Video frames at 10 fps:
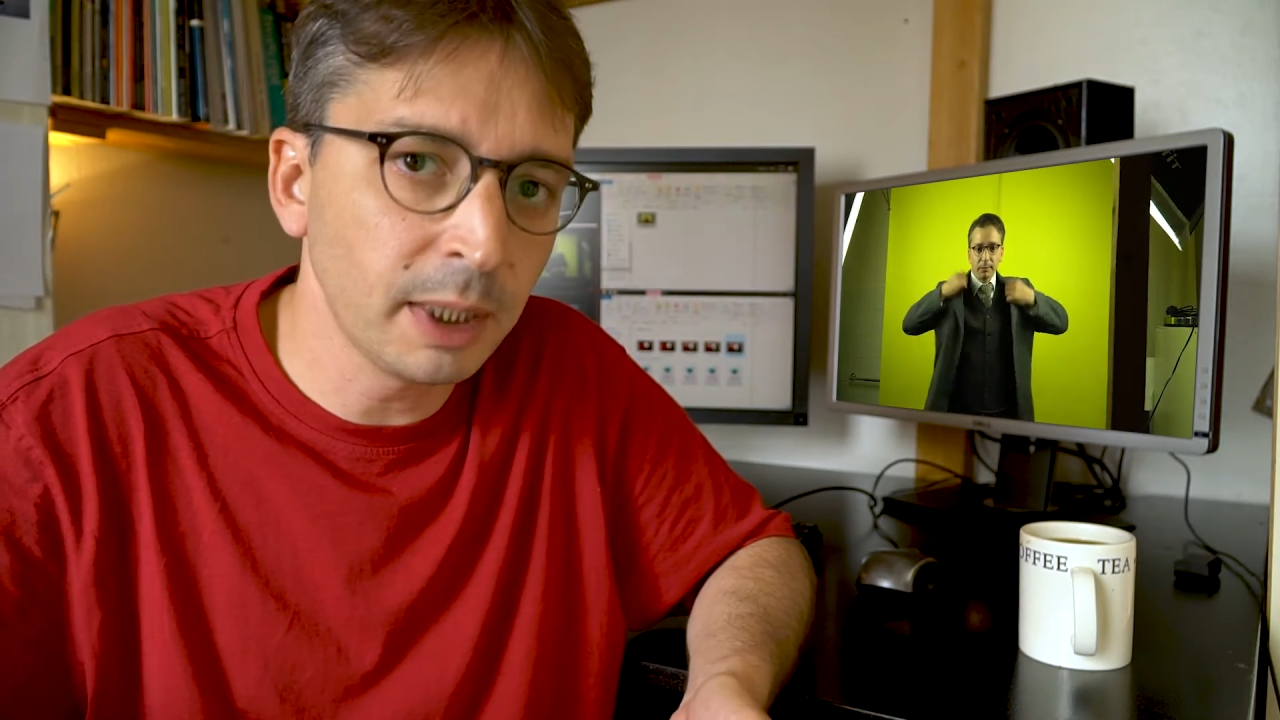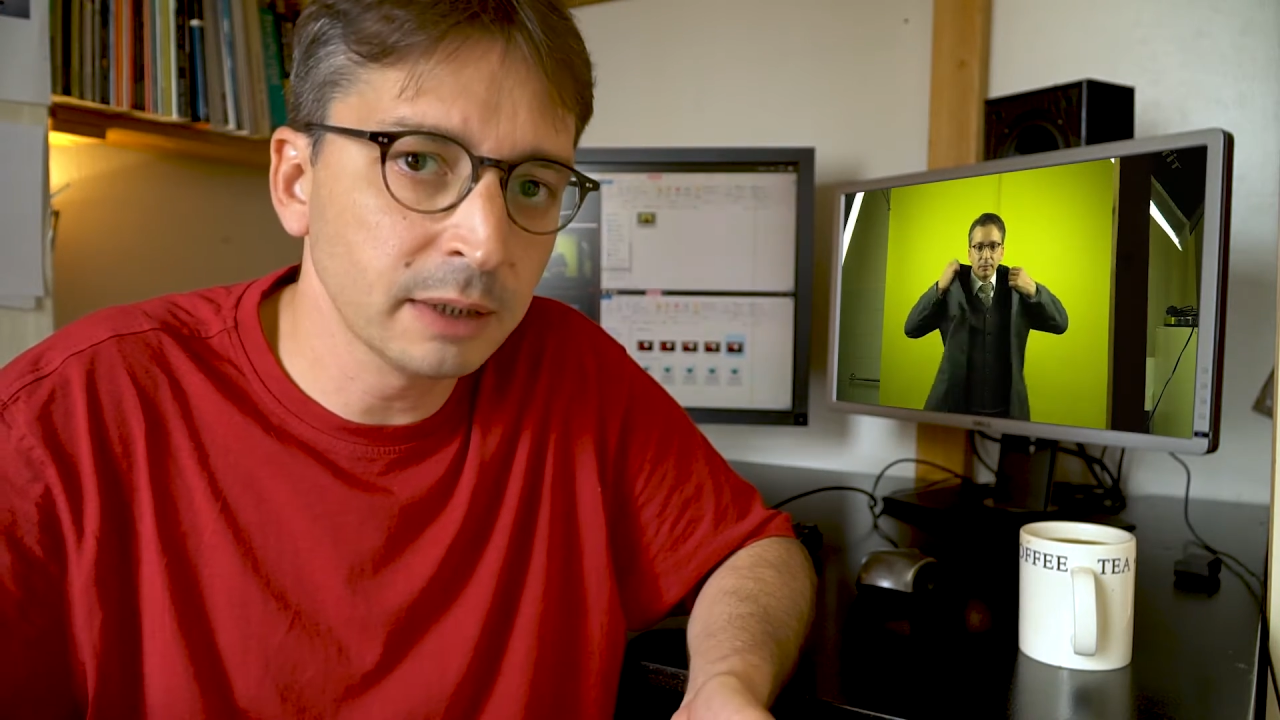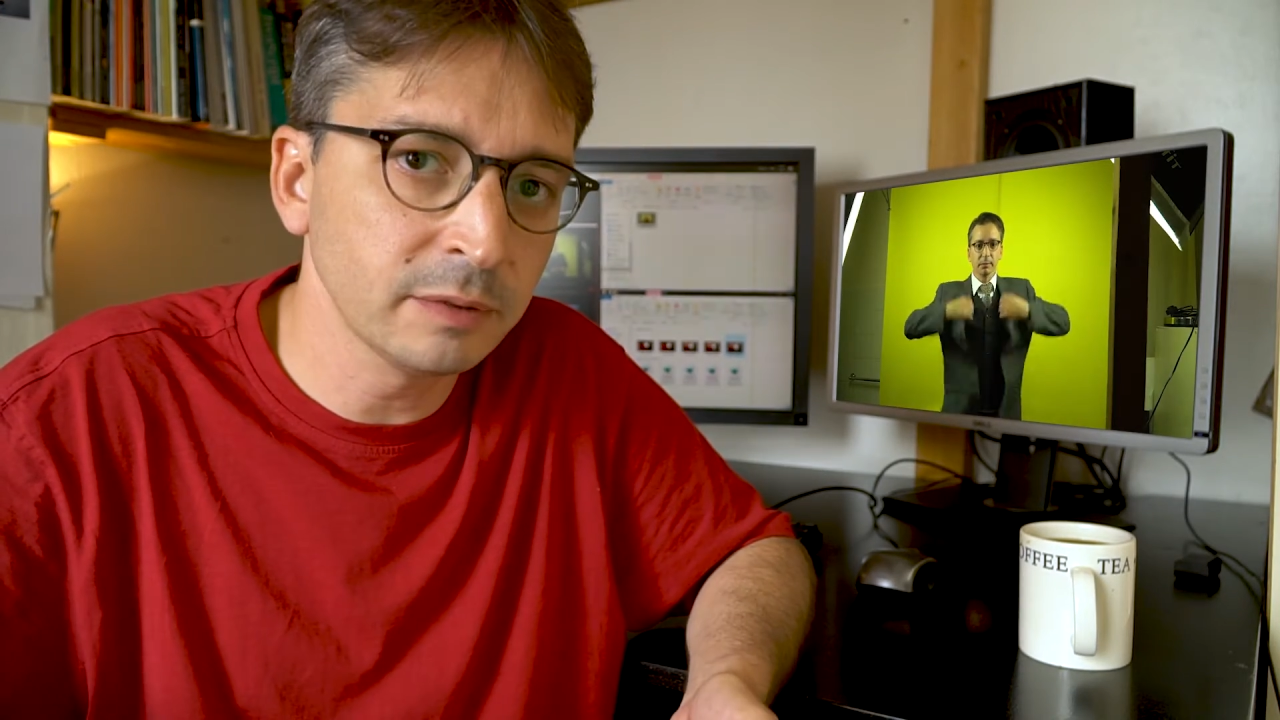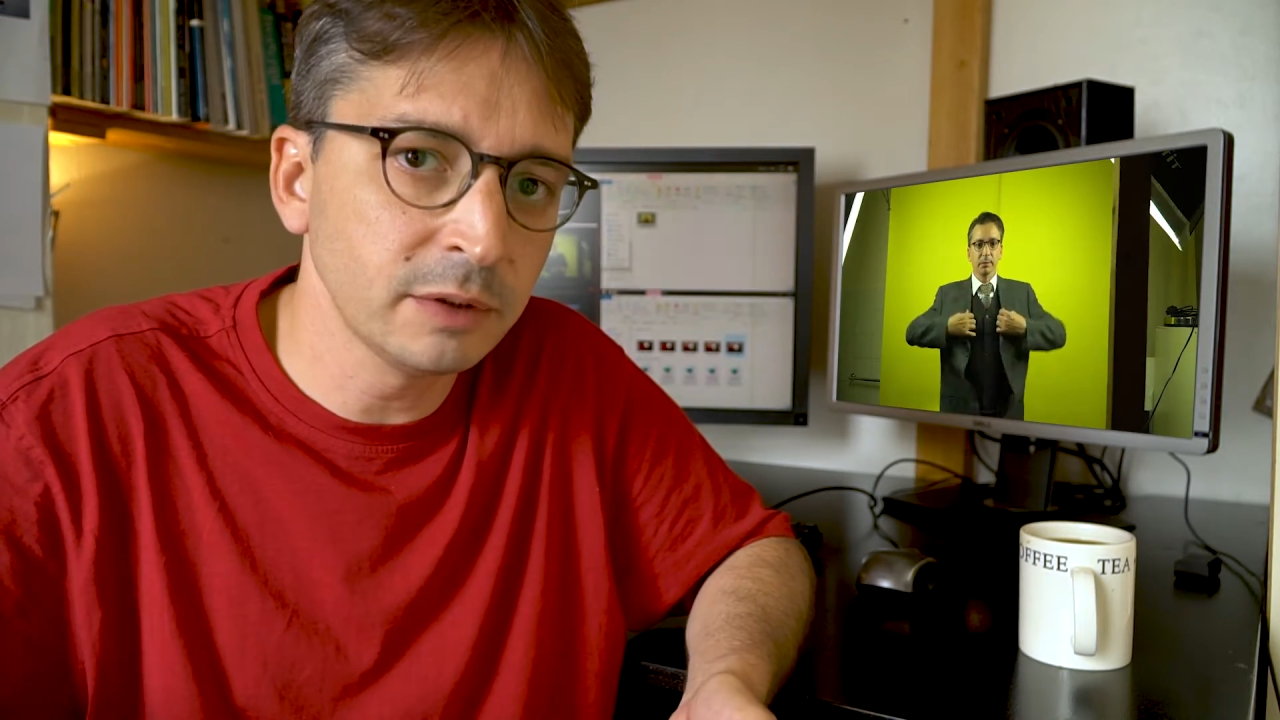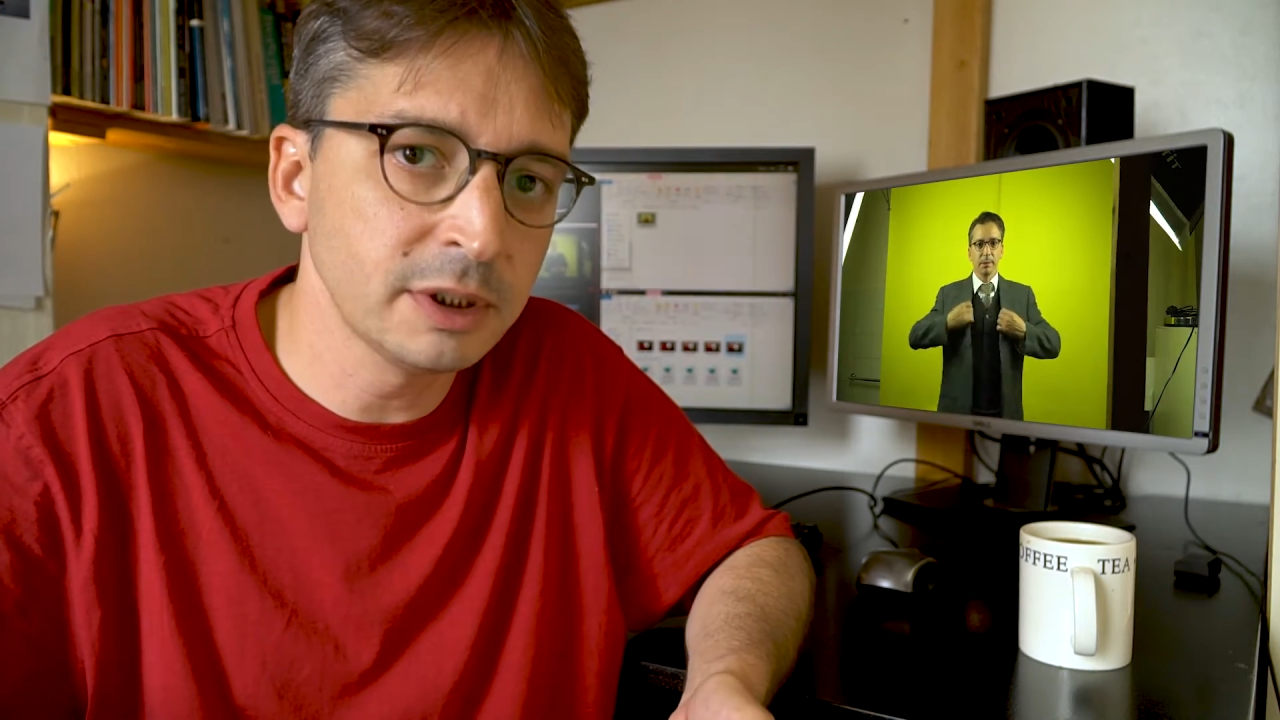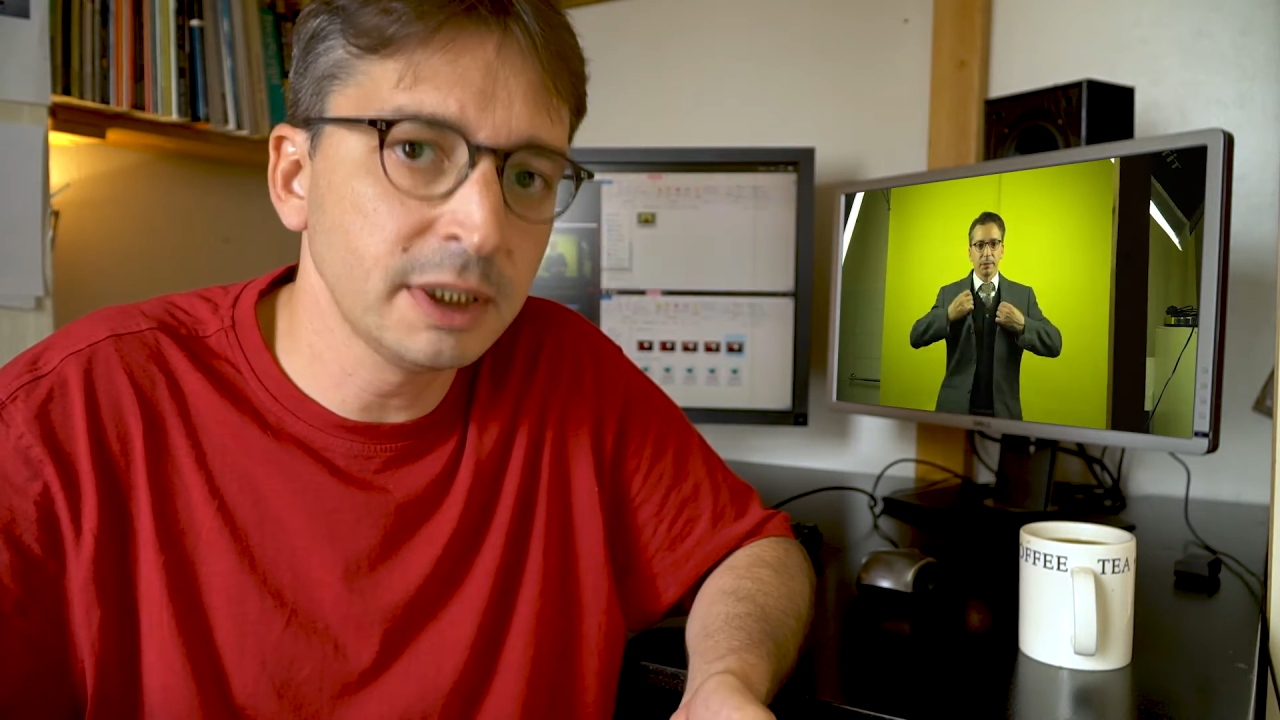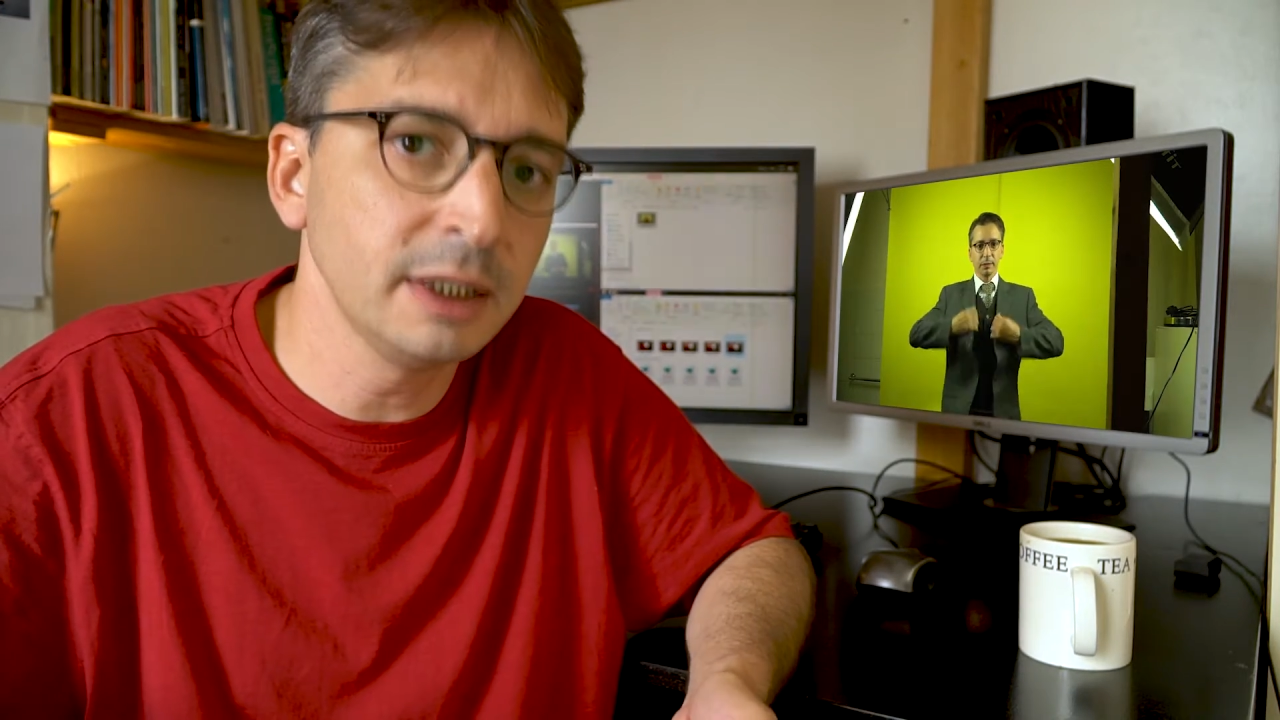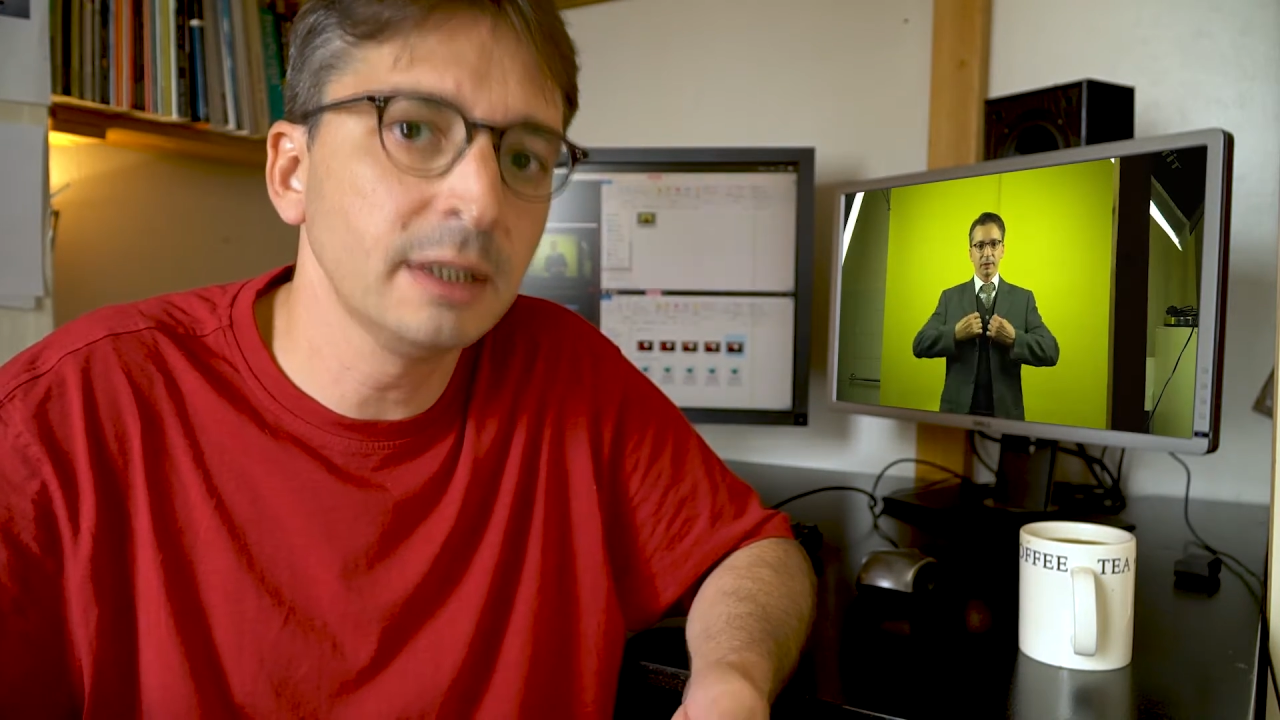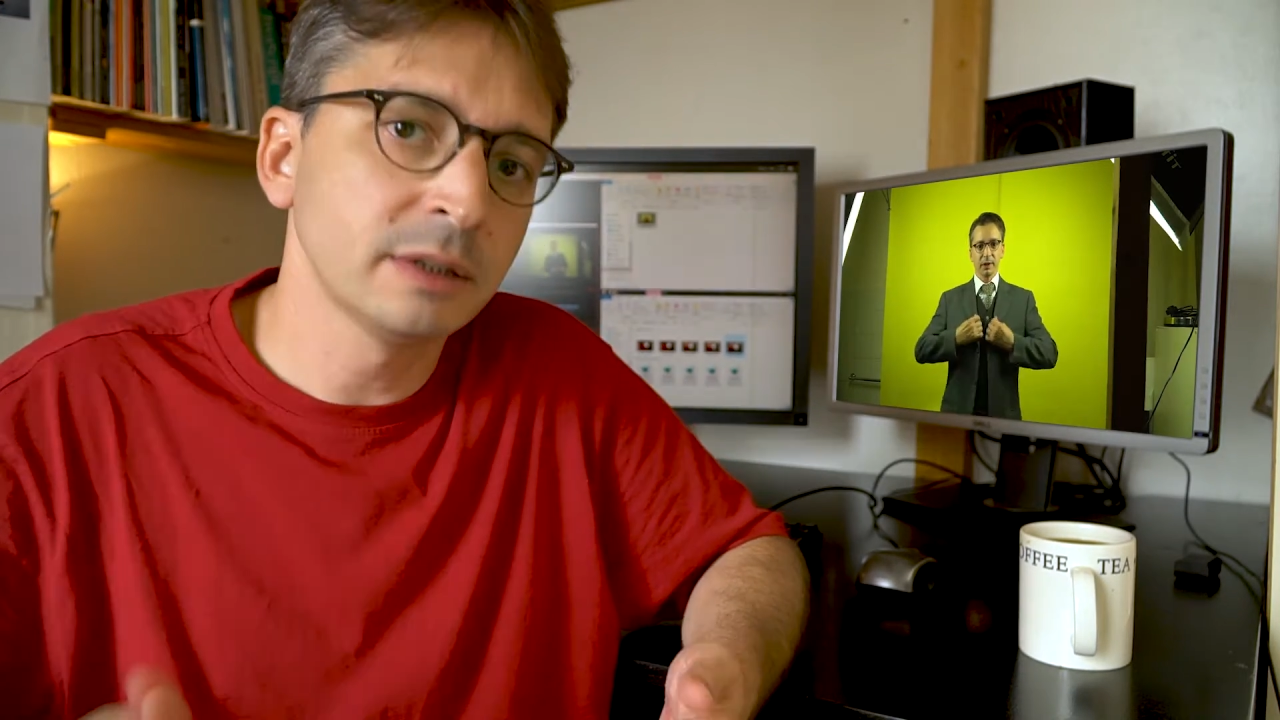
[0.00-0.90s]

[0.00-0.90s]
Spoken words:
part of the scene,